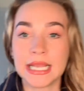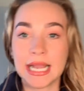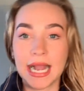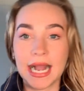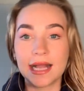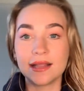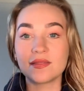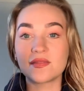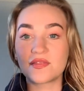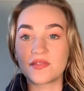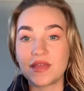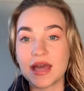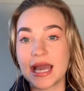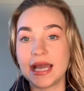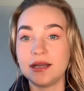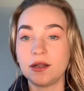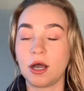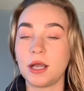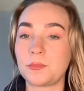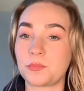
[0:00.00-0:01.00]
And
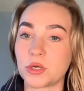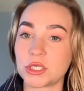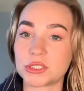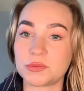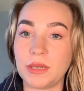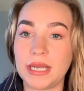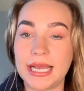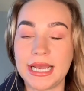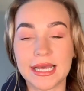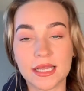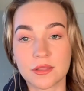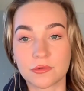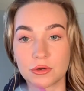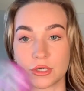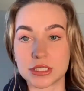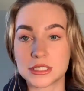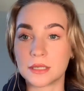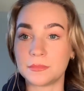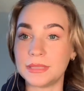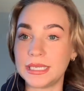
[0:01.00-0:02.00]
then I brush my hair
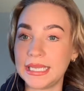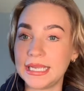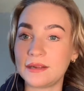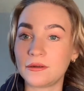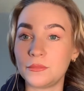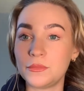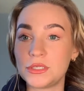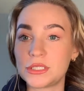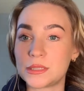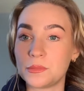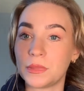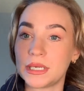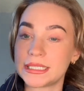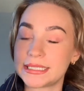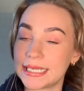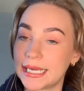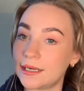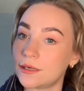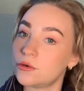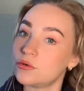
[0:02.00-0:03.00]
through. So I'm using my
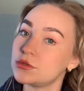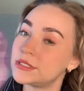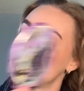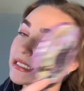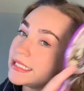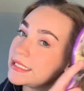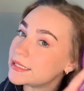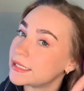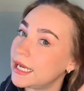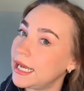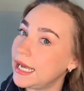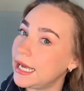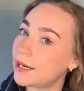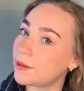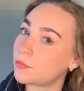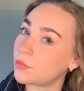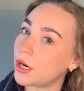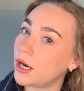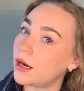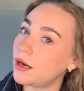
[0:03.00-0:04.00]
Tangle Teezer
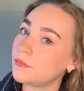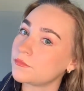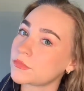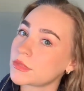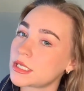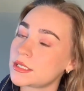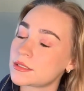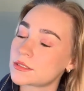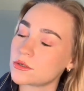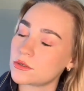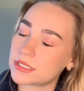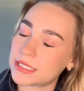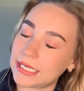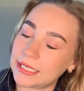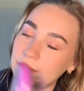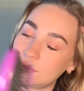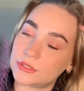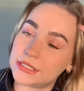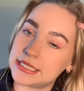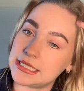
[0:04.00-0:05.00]
hair, it's not a
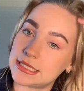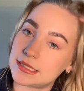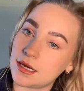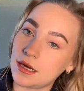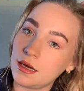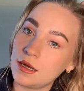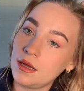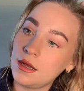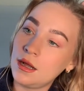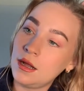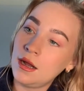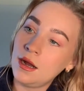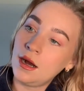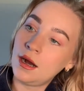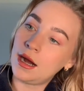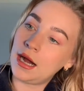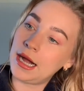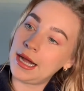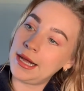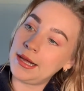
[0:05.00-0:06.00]
Tangle Teezer.
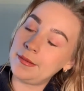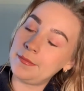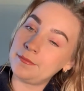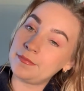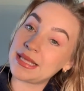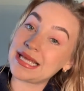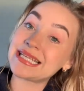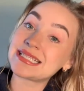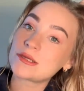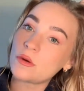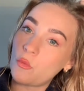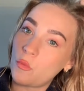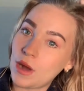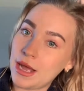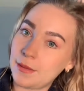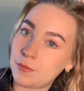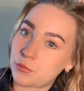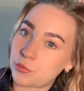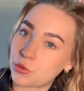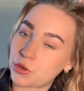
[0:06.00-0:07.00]
It's a
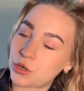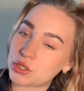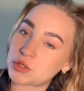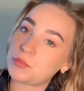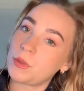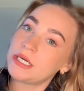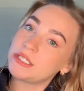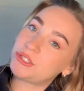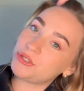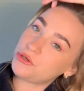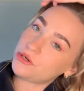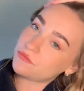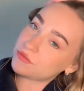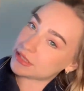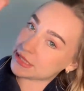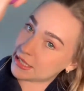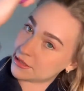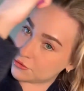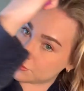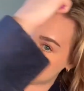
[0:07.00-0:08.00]
wet brush, but I do have a
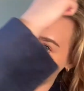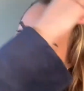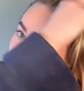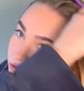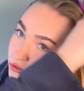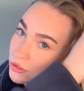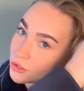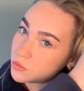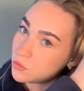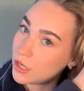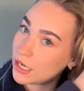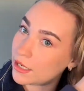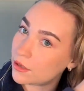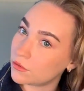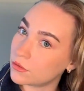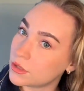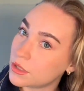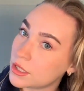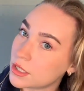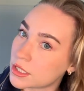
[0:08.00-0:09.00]
Tangle Teezer as
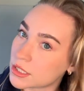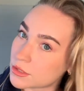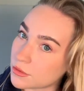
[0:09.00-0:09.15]
well. So